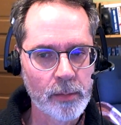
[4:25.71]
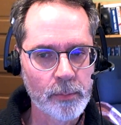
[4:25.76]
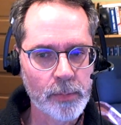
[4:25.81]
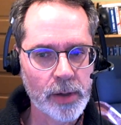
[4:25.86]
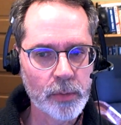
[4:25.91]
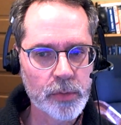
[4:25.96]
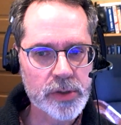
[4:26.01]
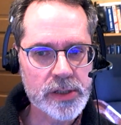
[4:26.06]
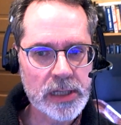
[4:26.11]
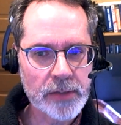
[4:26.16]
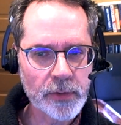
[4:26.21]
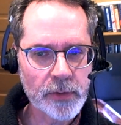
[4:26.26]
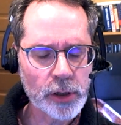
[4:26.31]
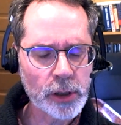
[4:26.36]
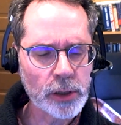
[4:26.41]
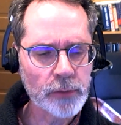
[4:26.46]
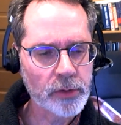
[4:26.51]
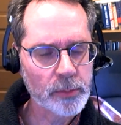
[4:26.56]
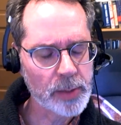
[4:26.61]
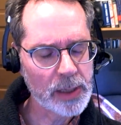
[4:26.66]
But it was
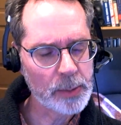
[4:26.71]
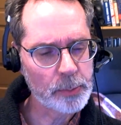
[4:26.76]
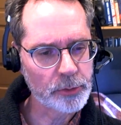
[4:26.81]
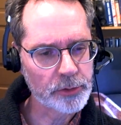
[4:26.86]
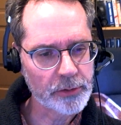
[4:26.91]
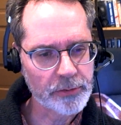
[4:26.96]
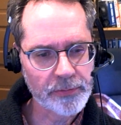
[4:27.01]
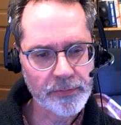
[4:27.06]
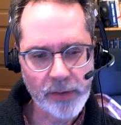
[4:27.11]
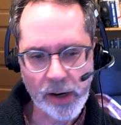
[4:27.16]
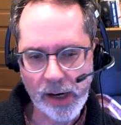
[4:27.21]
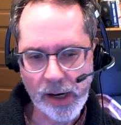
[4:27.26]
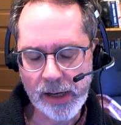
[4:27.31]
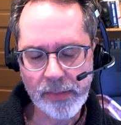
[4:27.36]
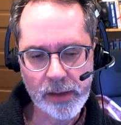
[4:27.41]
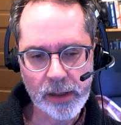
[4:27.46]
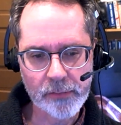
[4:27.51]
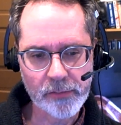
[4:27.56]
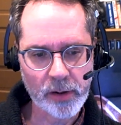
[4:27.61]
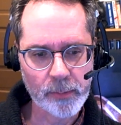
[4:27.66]
difficult for people to find
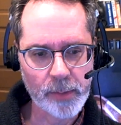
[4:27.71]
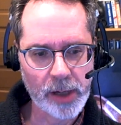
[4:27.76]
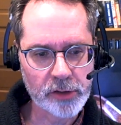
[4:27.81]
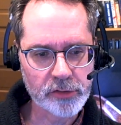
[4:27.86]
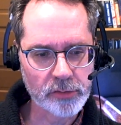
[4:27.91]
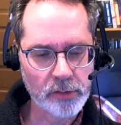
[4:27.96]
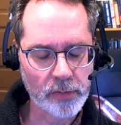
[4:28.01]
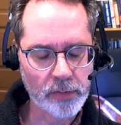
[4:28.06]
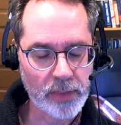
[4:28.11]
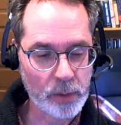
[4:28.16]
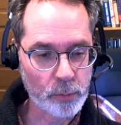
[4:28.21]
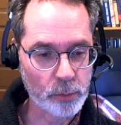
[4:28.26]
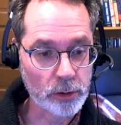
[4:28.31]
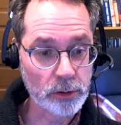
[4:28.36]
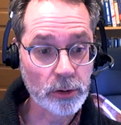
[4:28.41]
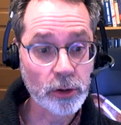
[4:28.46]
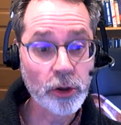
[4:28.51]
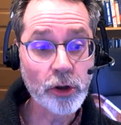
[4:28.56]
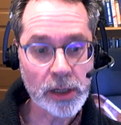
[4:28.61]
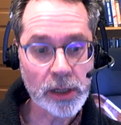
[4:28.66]
the information that they were
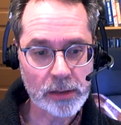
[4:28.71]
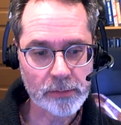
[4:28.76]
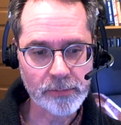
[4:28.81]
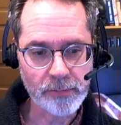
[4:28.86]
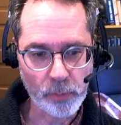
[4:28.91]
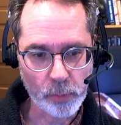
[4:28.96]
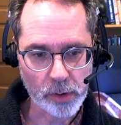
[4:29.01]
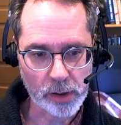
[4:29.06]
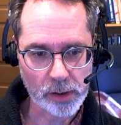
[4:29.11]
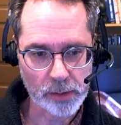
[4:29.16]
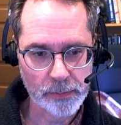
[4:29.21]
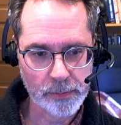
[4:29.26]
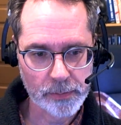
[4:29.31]
looking for.